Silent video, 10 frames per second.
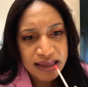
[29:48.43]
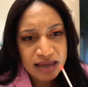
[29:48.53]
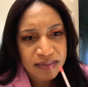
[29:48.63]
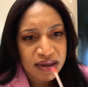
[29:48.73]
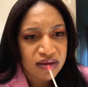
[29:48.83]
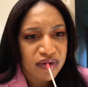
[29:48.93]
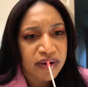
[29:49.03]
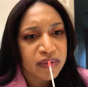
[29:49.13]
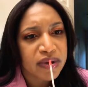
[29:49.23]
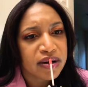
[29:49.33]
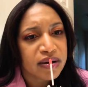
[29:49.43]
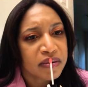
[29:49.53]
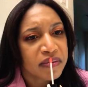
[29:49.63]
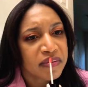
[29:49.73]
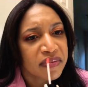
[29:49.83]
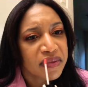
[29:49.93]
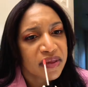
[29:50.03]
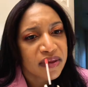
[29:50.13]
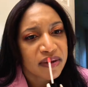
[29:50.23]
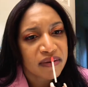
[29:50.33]
To me, that's very weird.
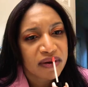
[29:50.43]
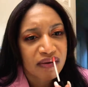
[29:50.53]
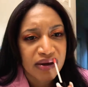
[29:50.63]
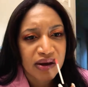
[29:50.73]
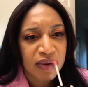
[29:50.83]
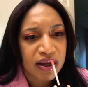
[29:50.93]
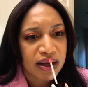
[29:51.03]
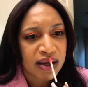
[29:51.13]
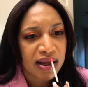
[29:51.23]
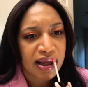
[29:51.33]
Very, very weird.